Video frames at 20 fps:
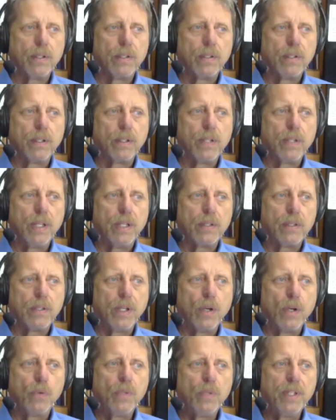The
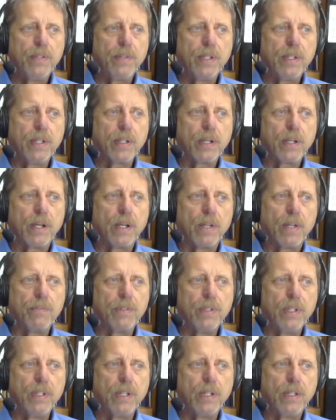only thing I've
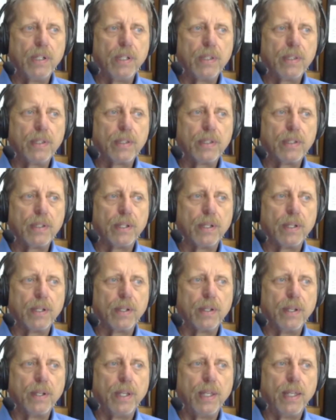seen
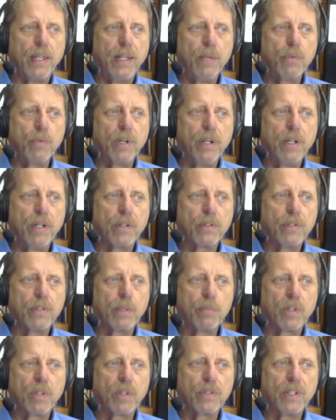anywhere near
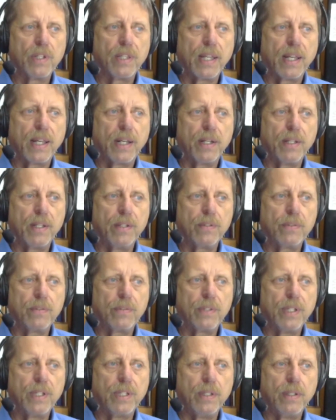similar to that is
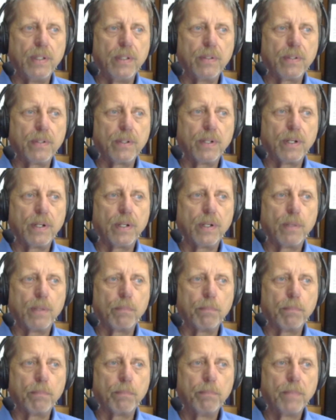the
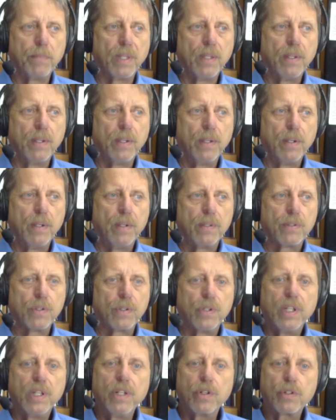
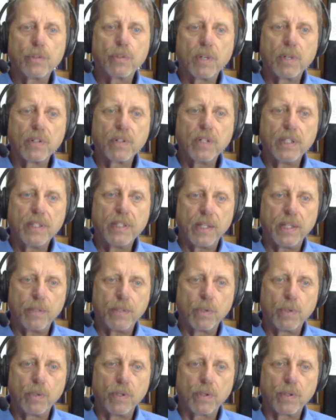30 Years Among the Dead,
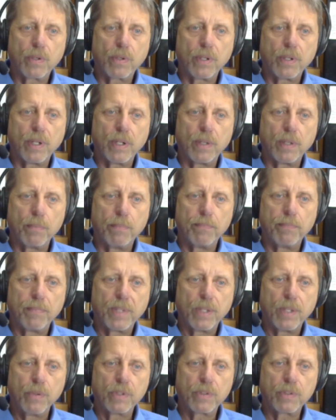where
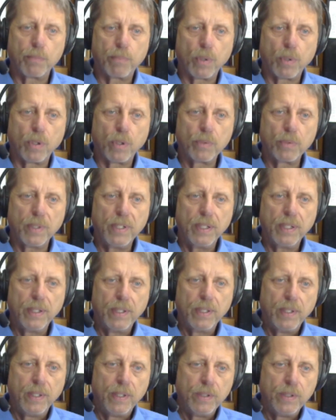who was a Baldwin
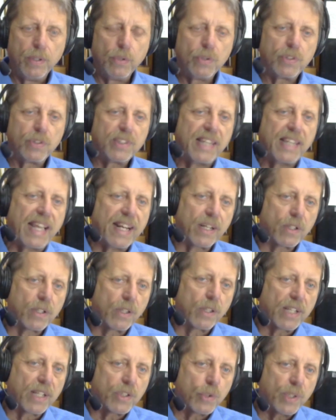used static
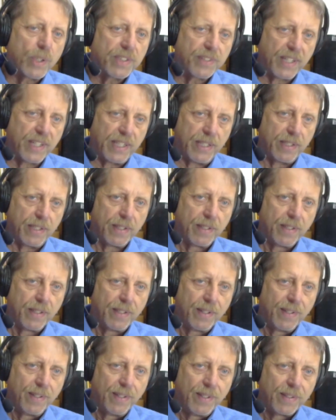electricity
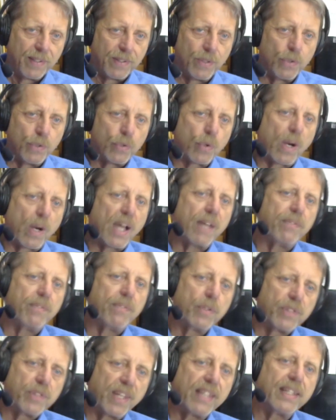to drive
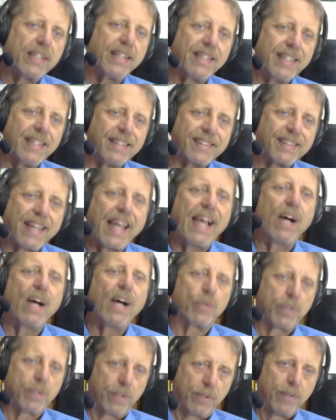those entities
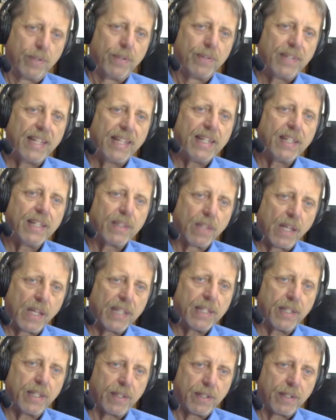out. They didn't like it.